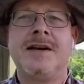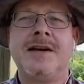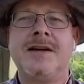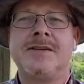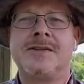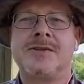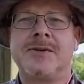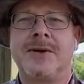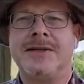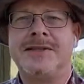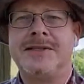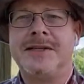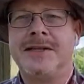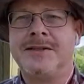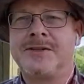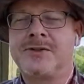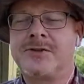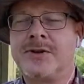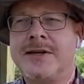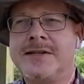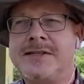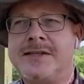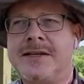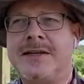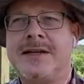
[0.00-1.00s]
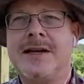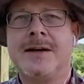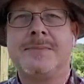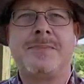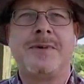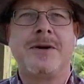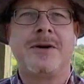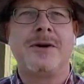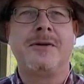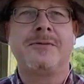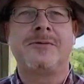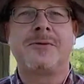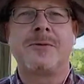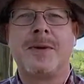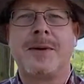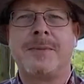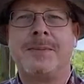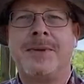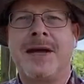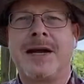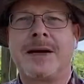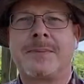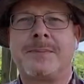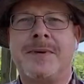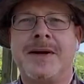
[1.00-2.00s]
So I did Tracy Kempo for my
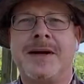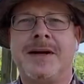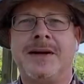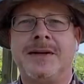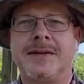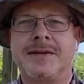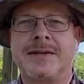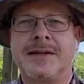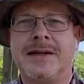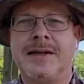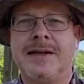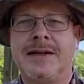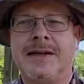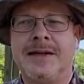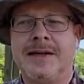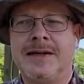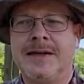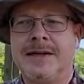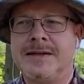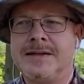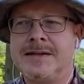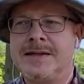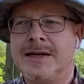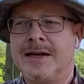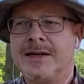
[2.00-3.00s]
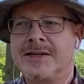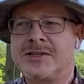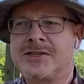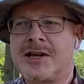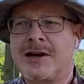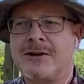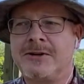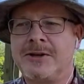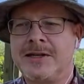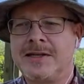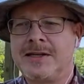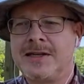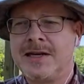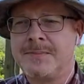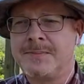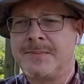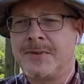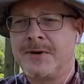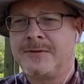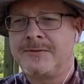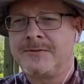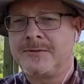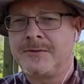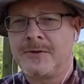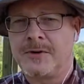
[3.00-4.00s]
black belt and Shaolin Kempo
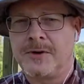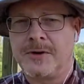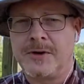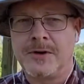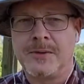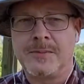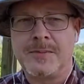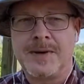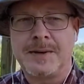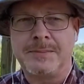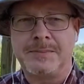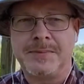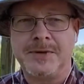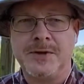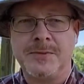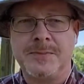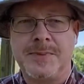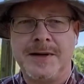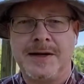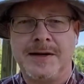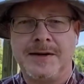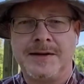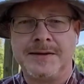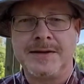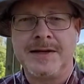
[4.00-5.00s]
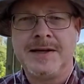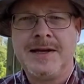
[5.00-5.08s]
for my blue belt.